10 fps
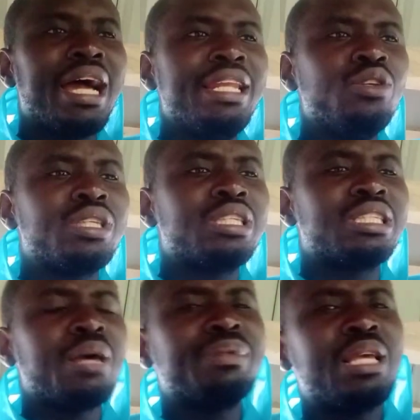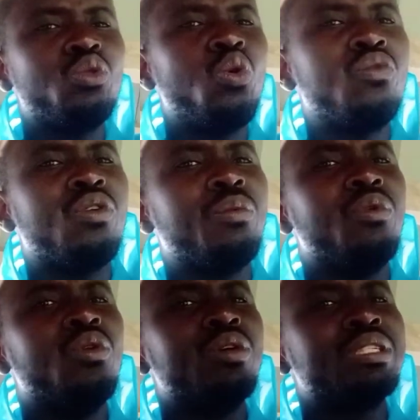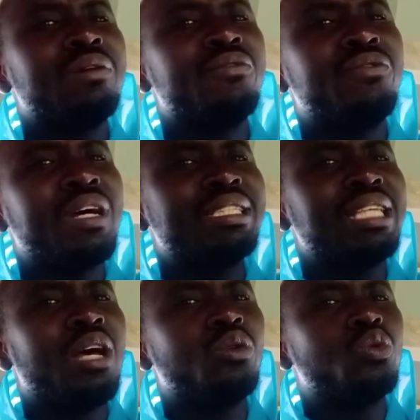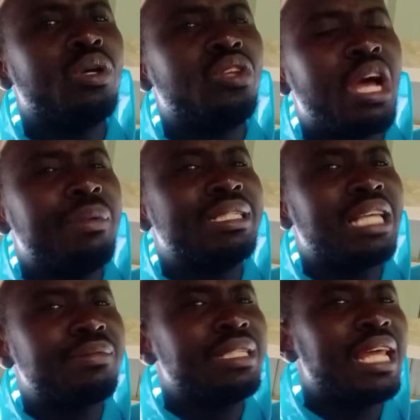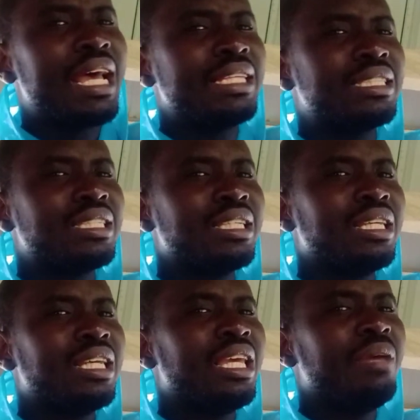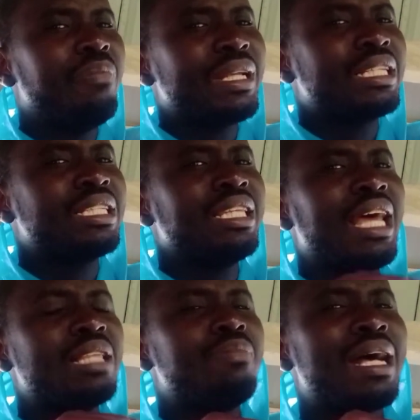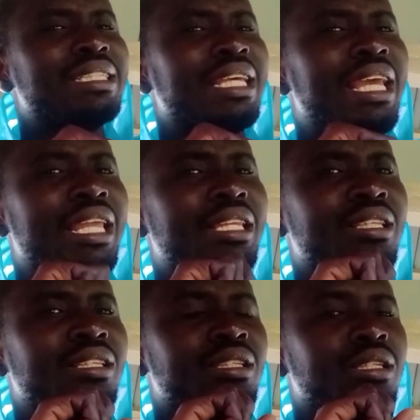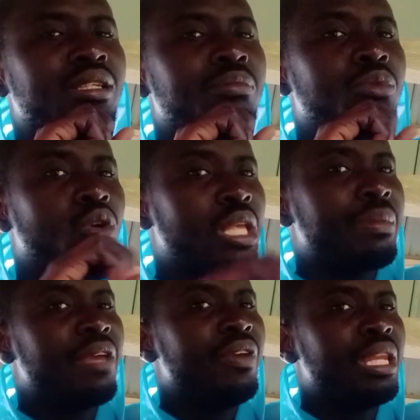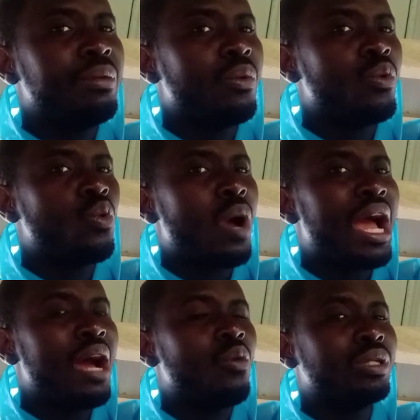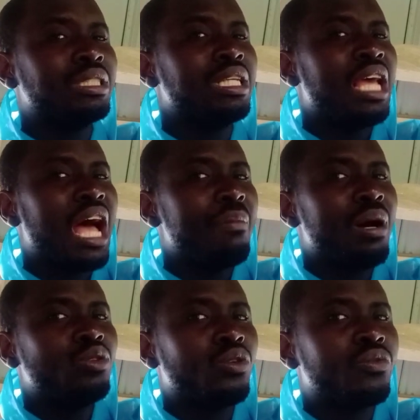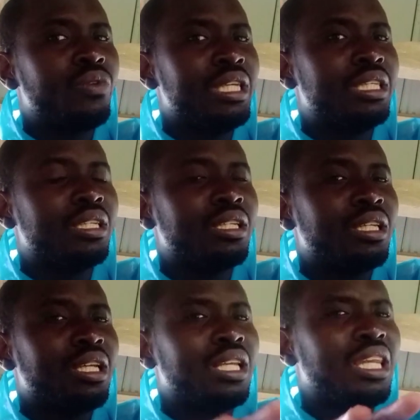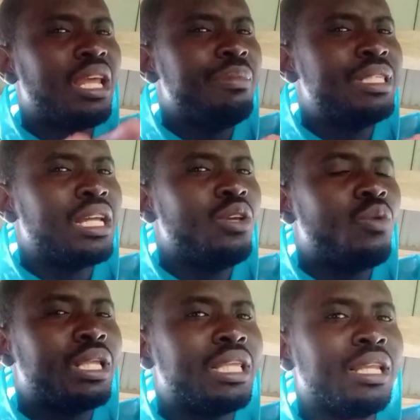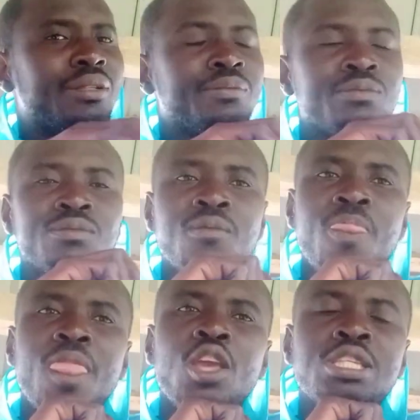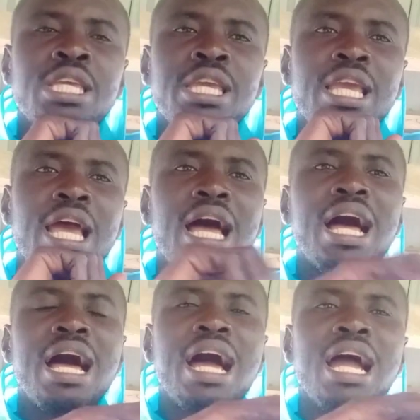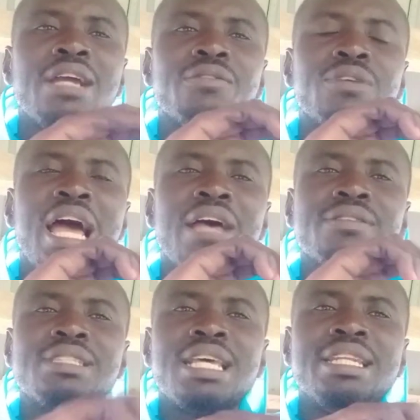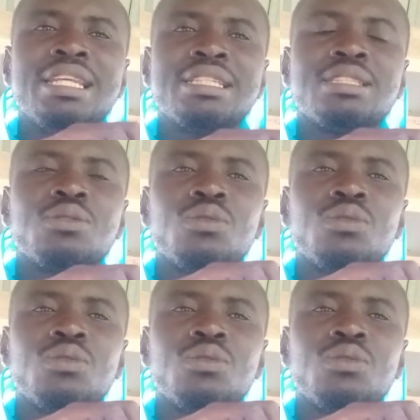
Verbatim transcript: I need to sometimes go for some funds elsewhere to come and subsidize in purchasing that box again because I'm giving them the required what amount of feed. Let me tell you one thing. You see, I have I have said this